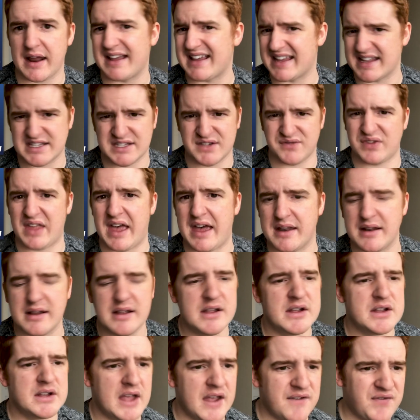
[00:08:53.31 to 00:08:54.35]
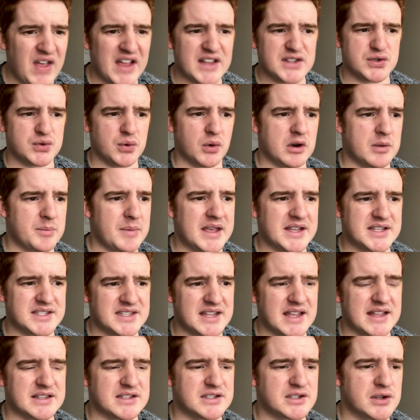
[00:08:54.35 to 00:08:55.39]
I guess, if that sort of makes
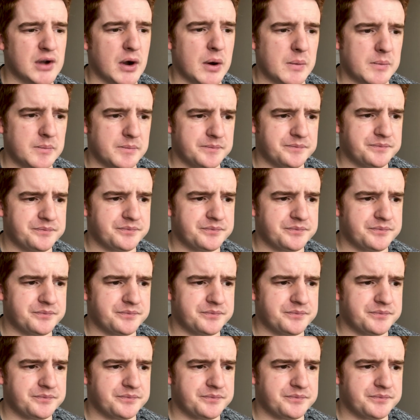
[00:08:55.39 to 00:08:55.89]
sense. So